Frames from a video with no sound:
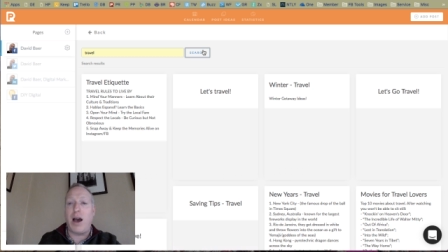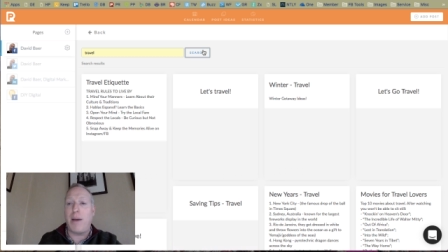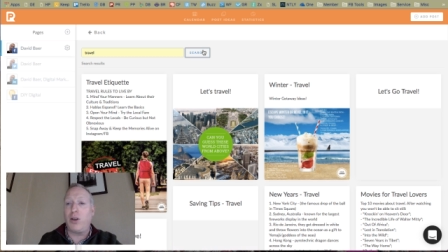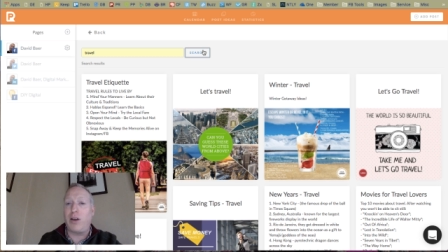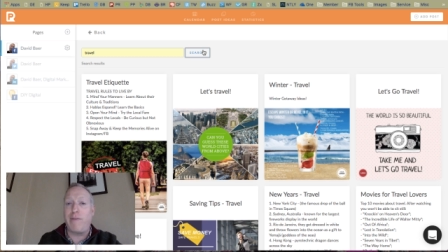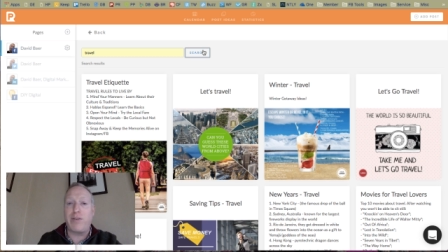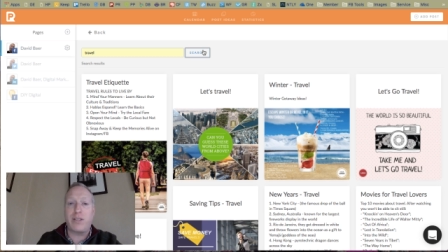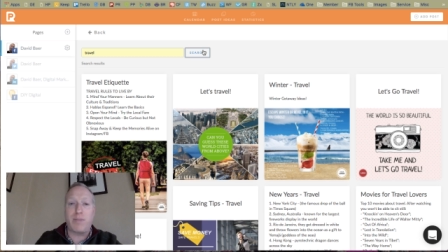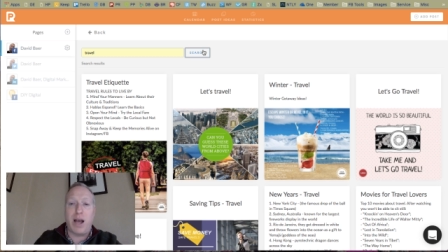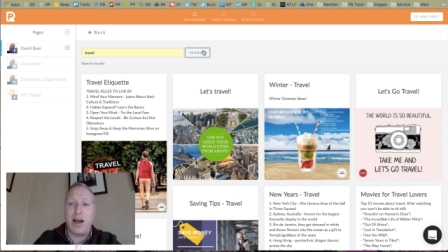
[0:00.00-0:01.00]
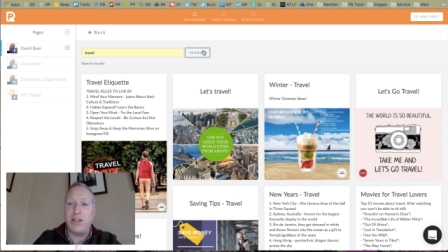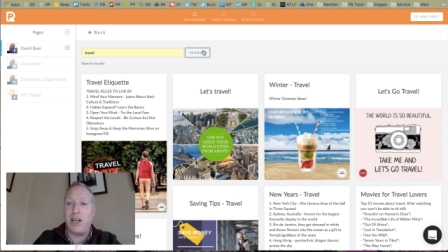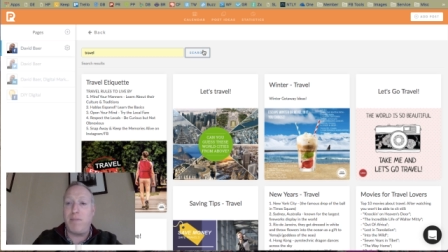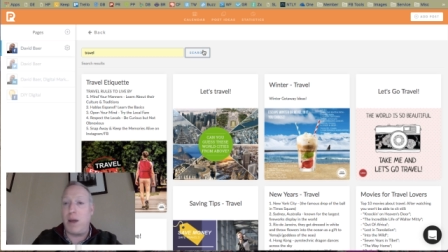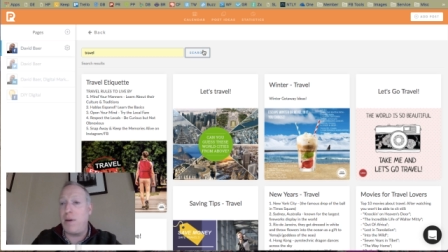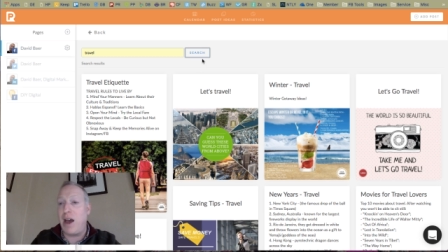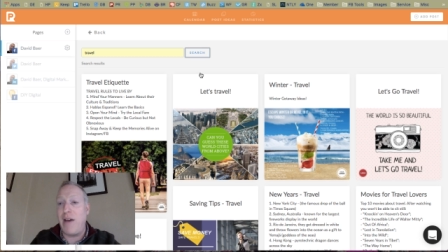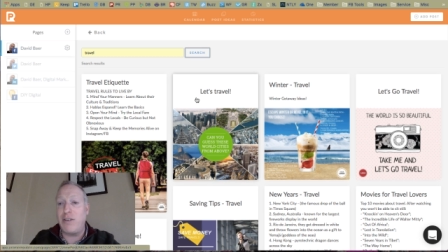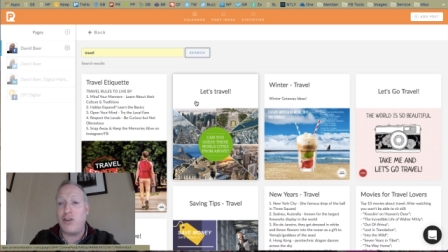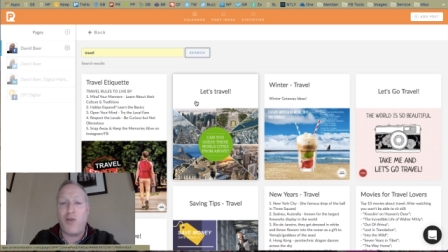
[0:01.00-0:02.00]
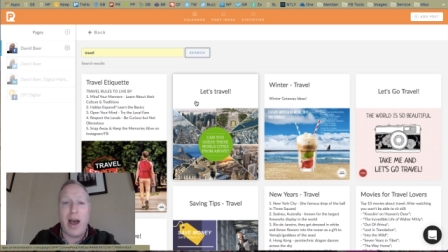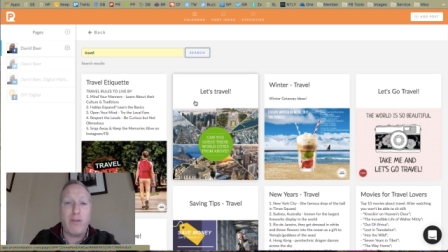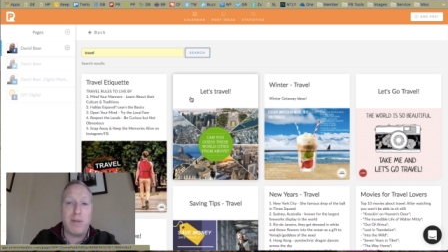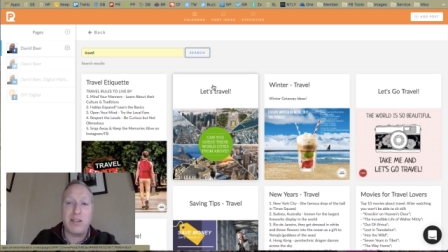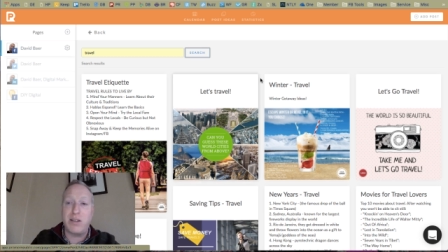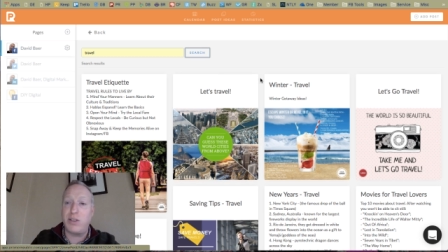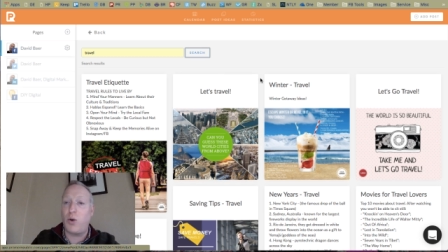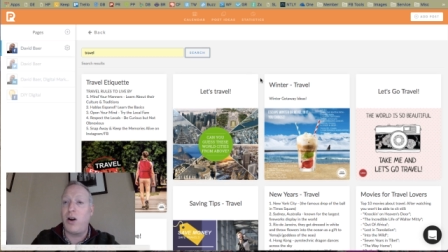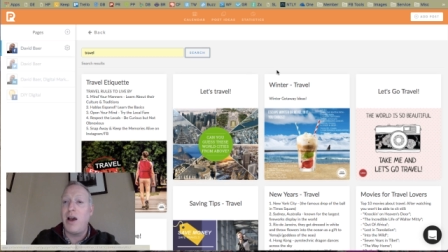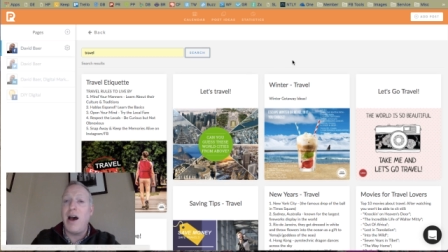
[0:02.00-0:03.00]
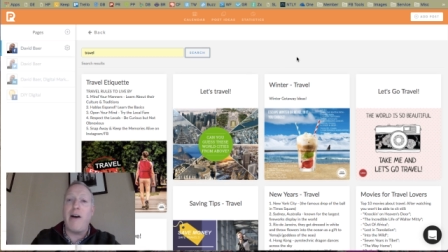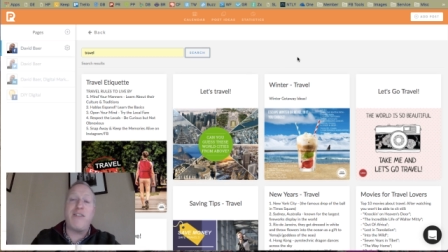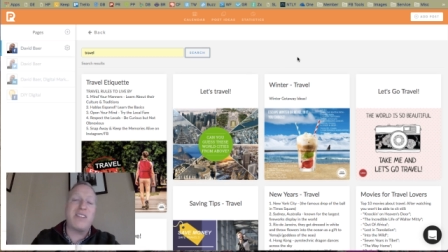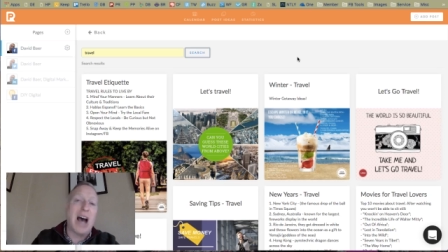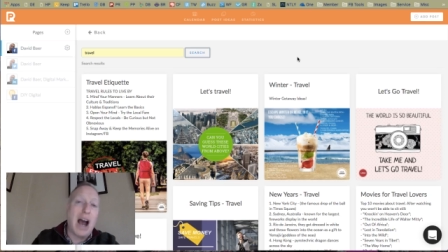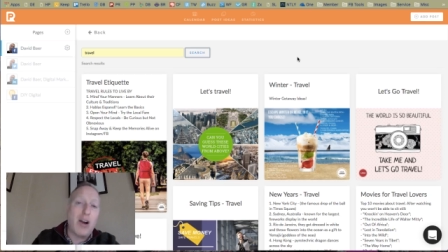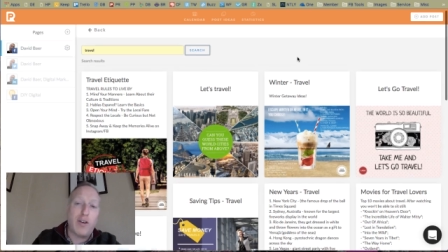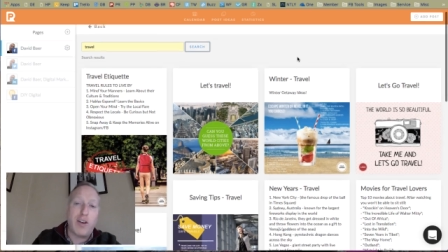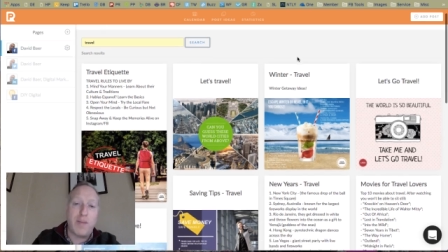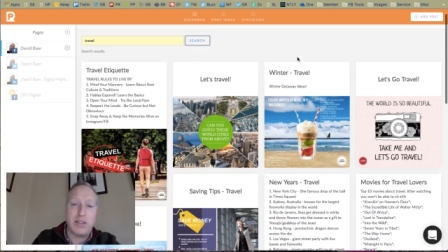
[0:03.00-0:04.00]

I'm looking for some content. Maybe I have a travel business or a photography